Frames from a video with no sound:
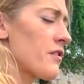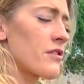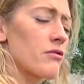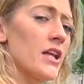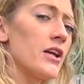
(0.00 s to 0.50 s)
is
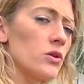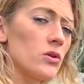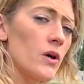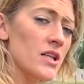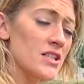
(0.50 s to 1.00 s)
a really
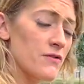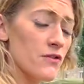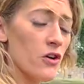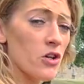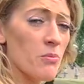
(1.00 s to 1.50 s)
cool one because if
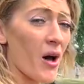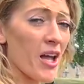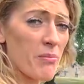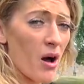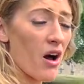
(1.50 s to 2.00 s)
you've got your
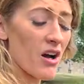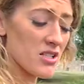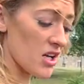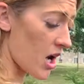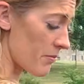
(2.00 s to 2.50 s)
bike
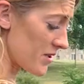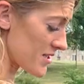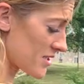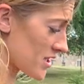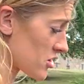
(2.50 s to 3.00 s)
parked up
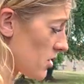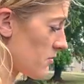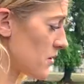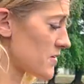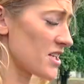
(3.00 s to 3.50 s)
listening to your
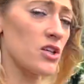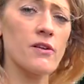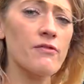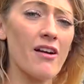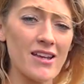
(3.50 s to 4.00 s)
music, you
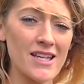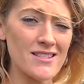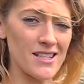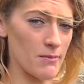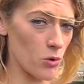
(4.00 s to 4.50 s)
can very
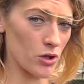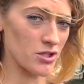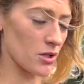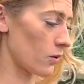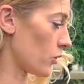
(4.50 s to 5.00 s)
easily
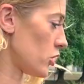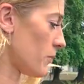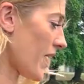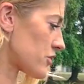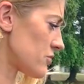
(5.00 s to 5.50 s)
monitor what your
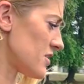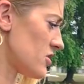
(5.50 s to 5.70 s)
battery's